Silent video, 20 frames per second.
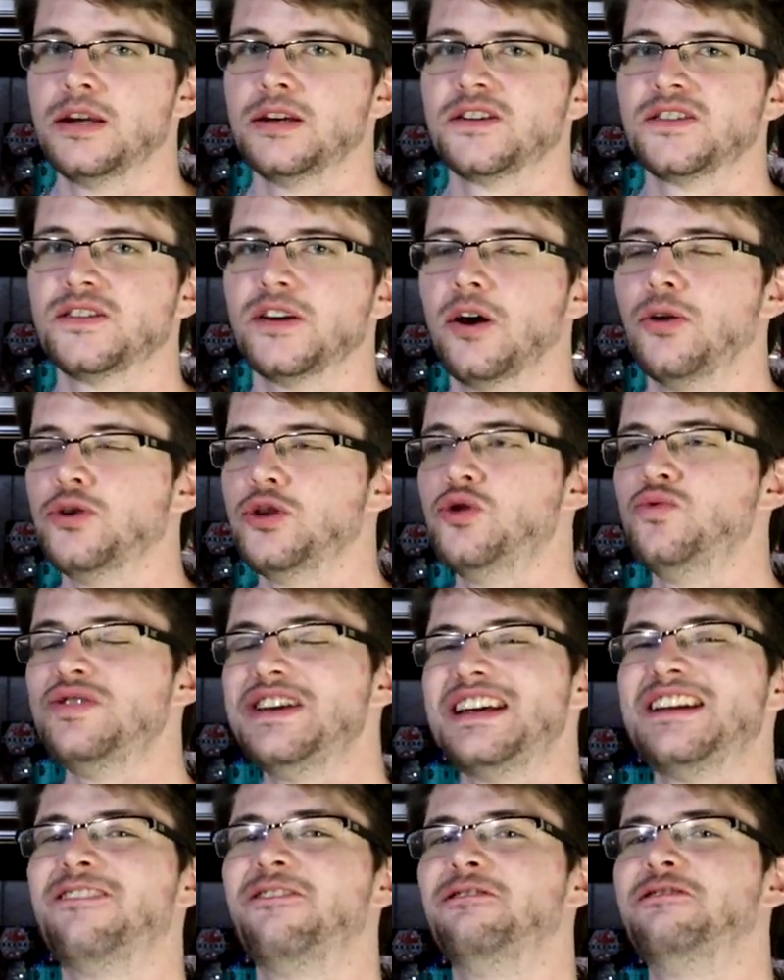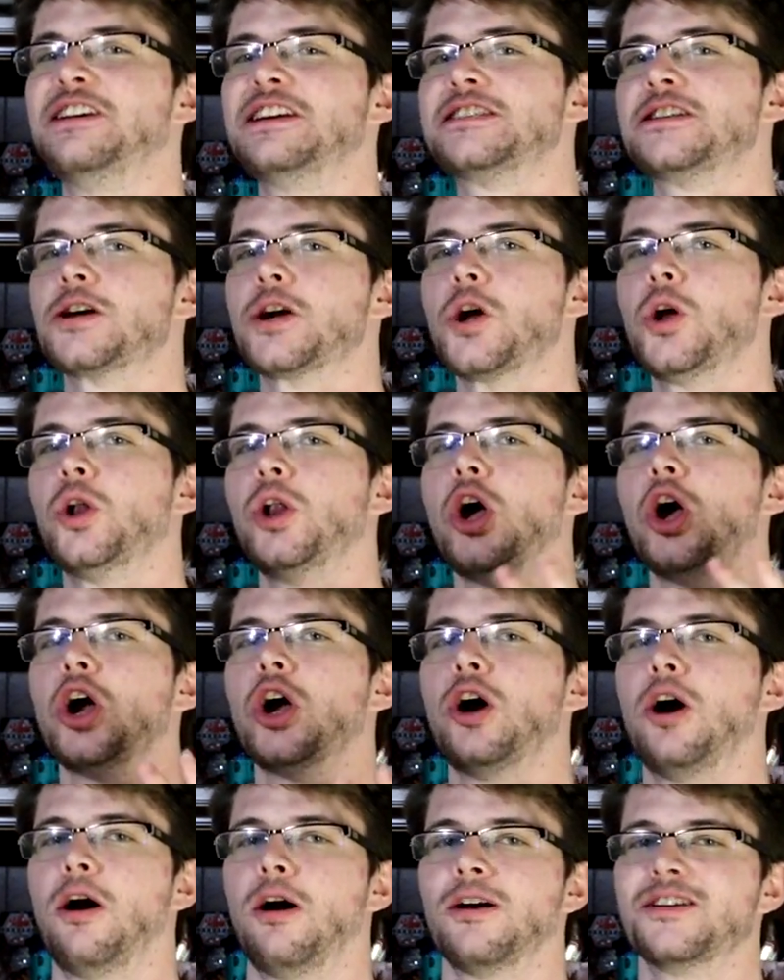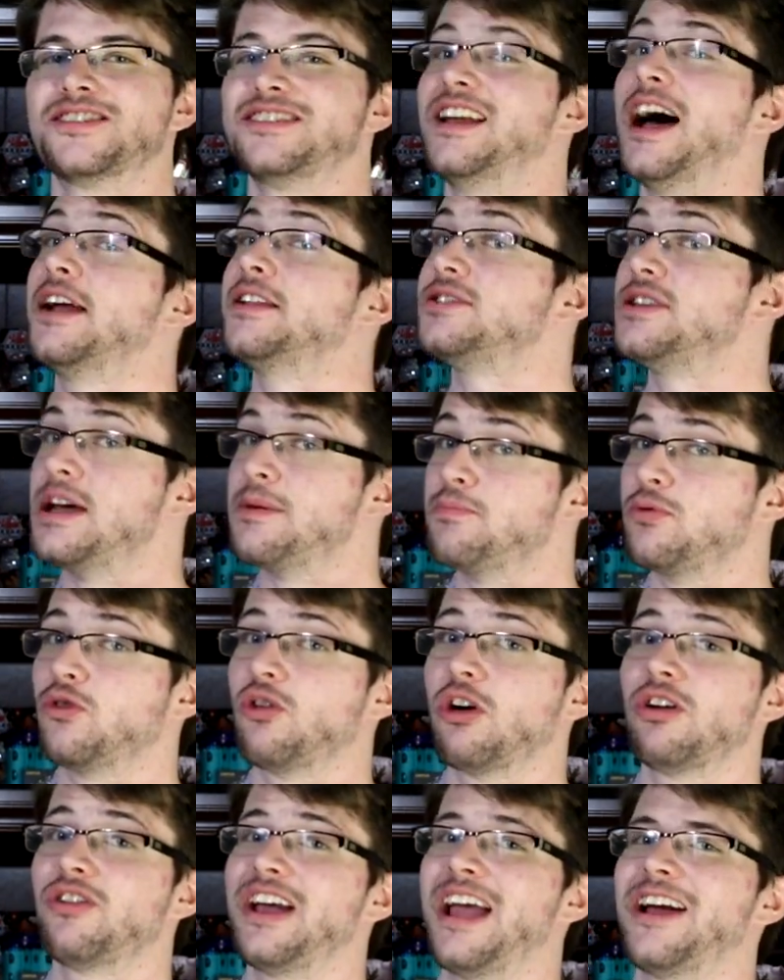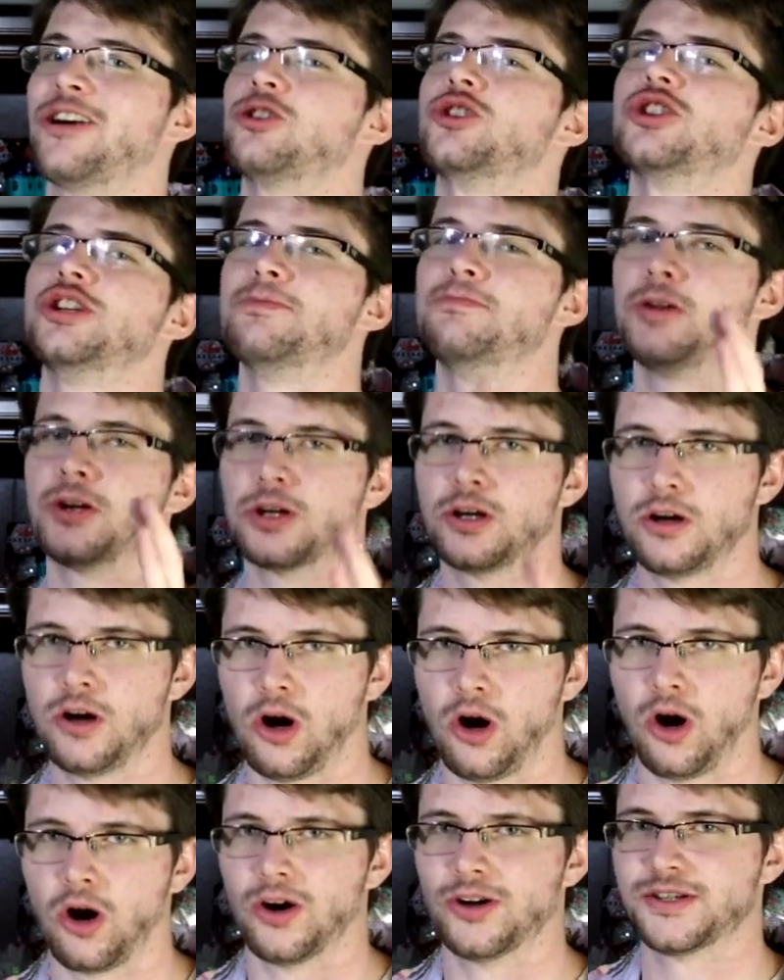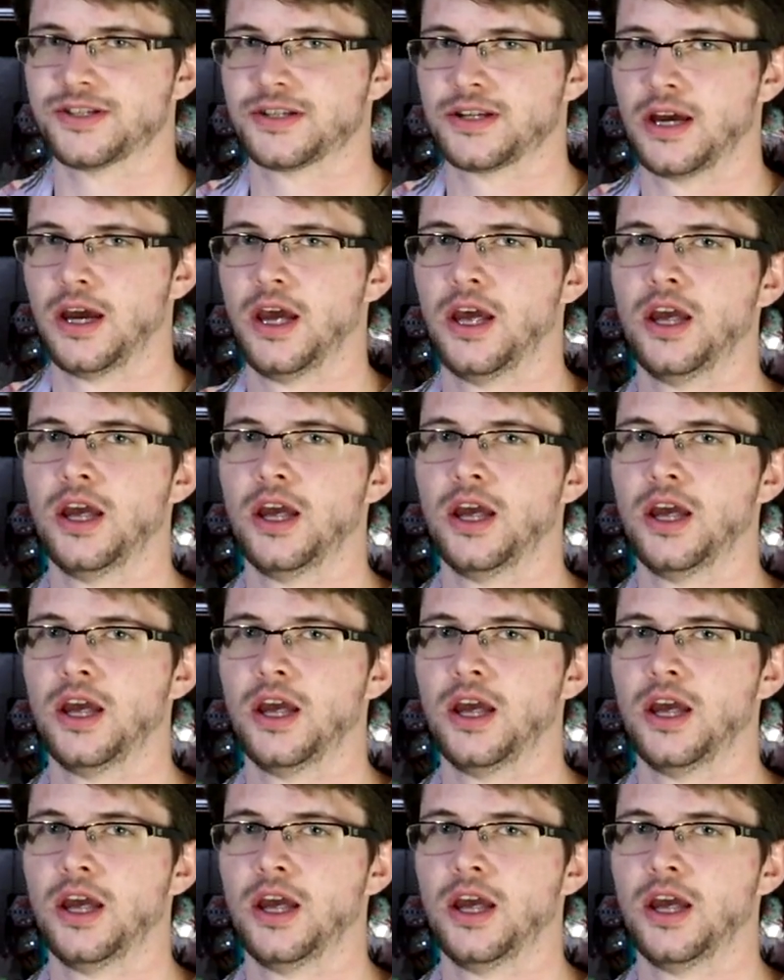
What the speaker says: So you need physical cards, not temporary energy, but cards.